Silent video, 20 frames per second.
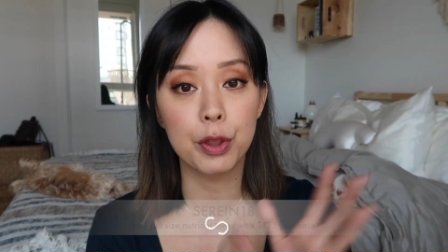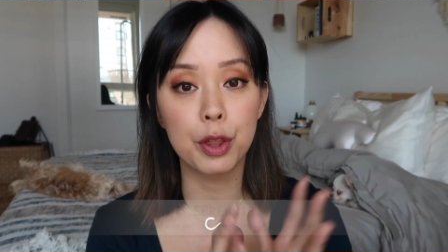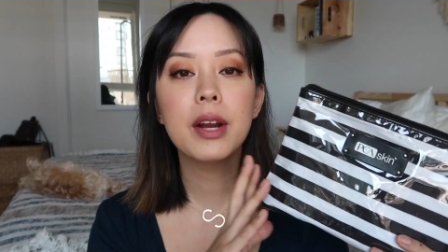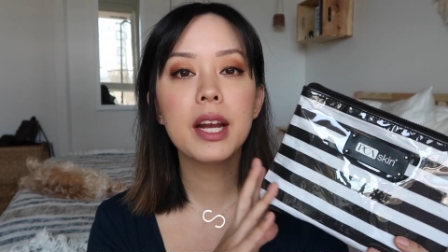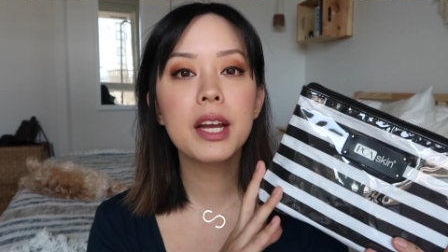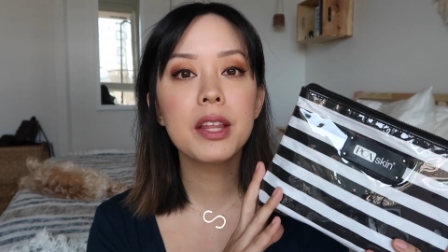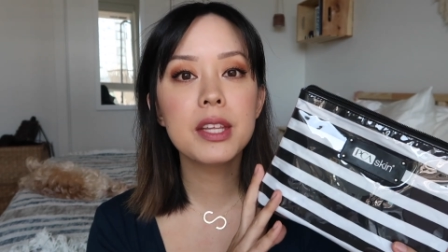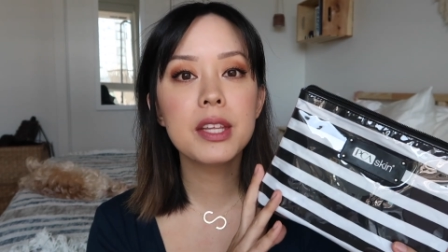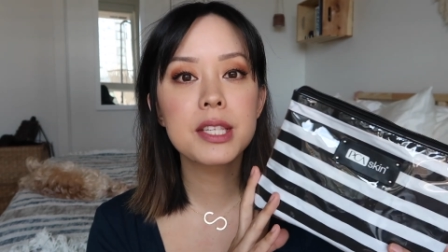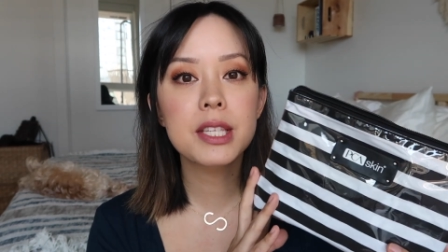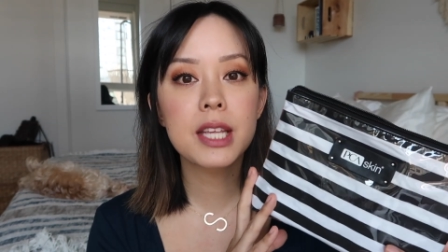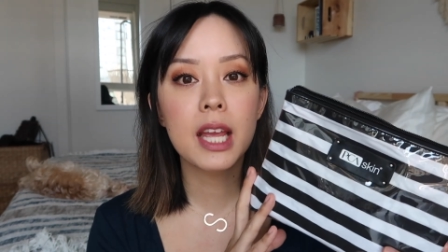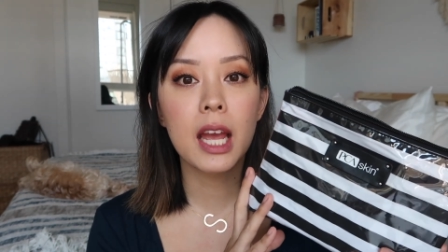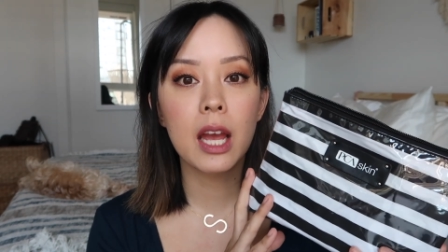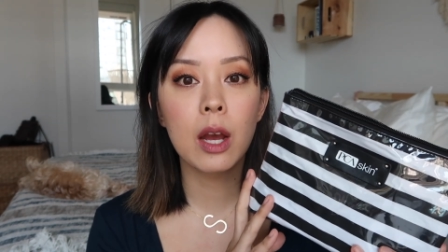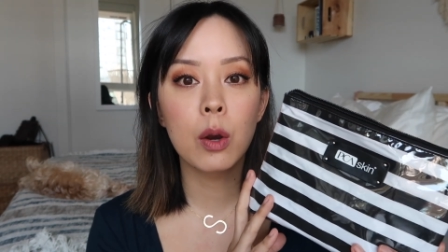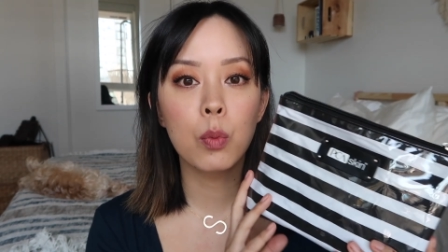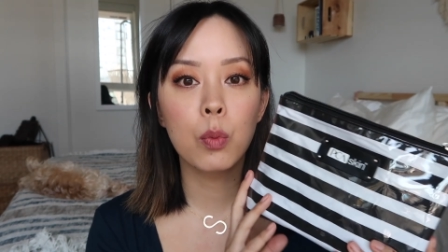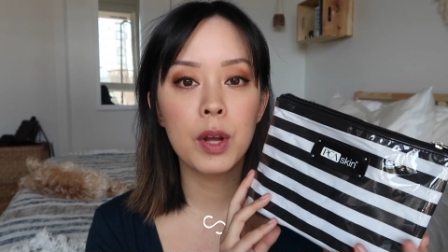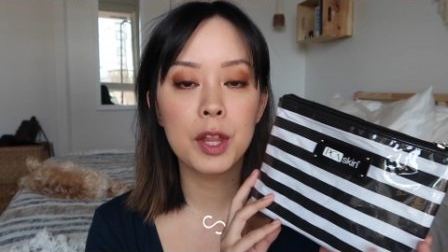We created this
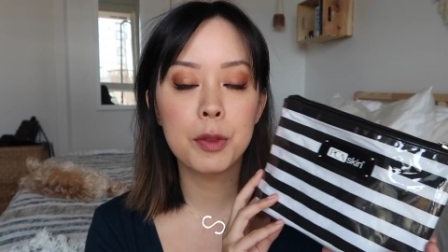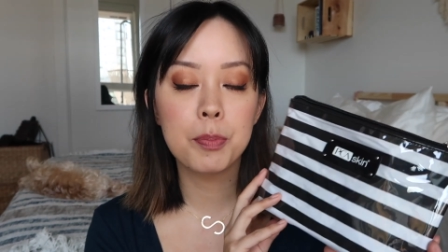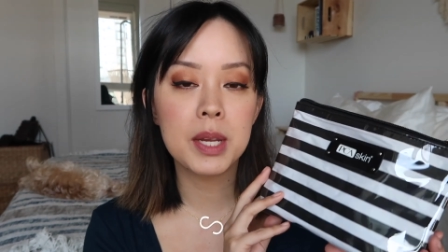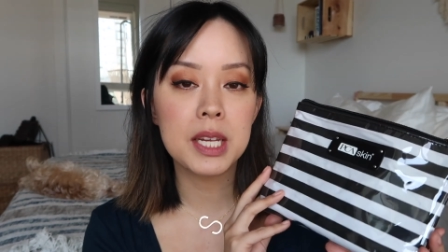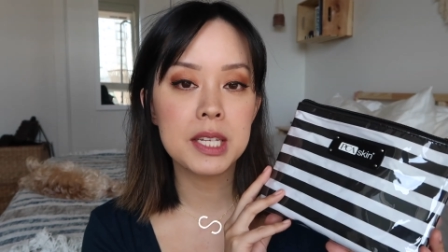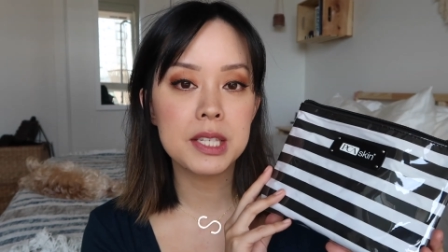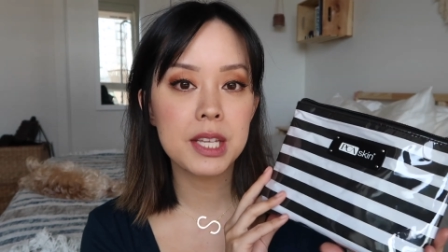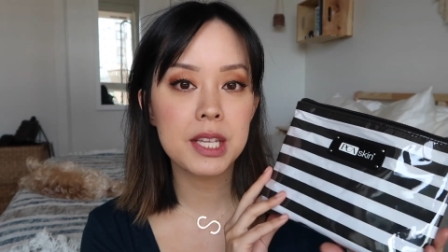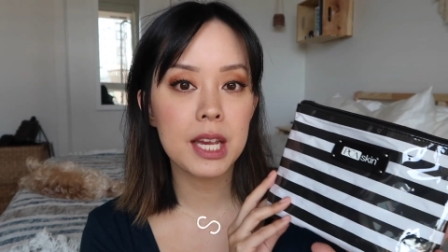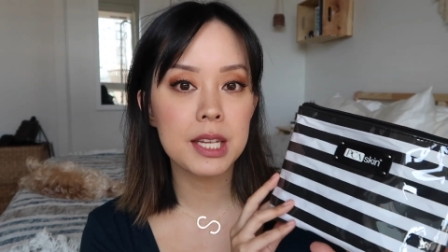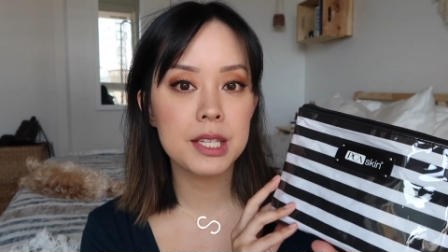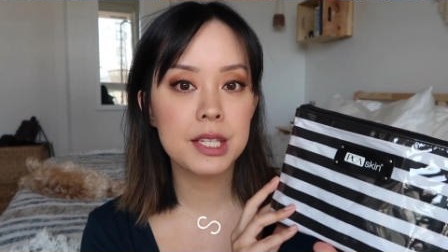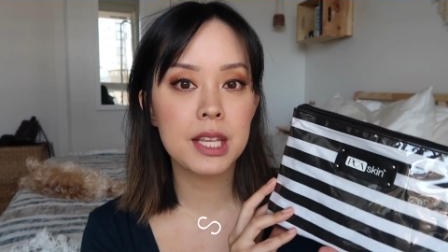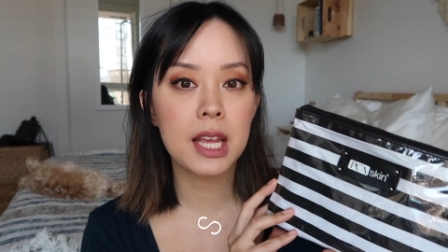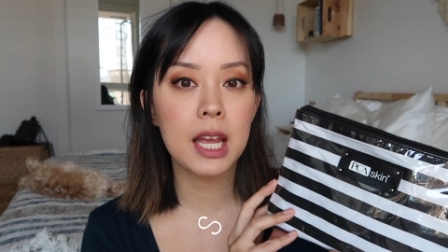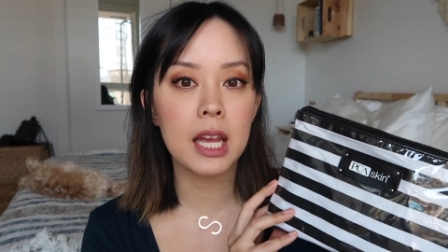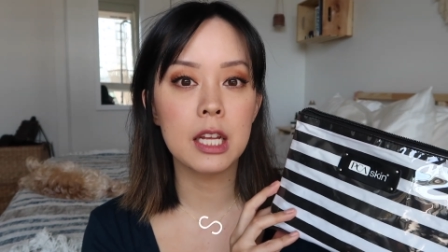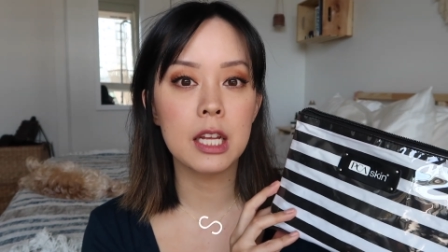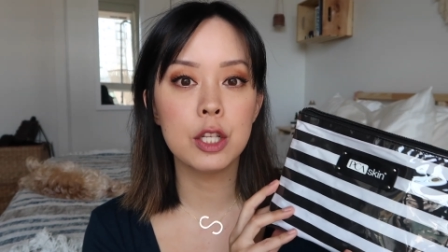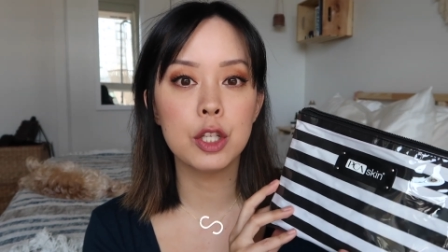kit with PCA
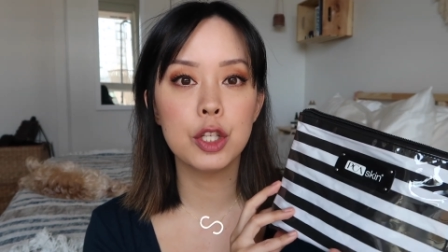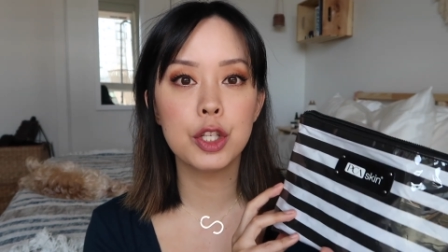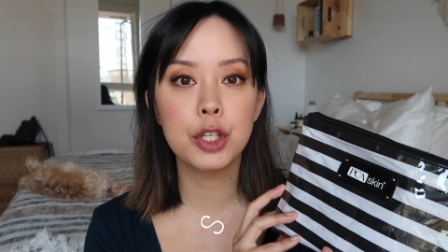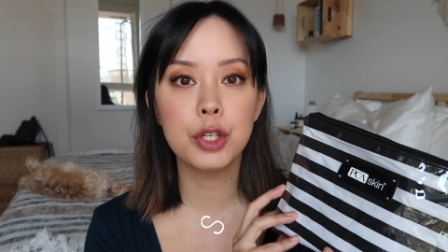Skin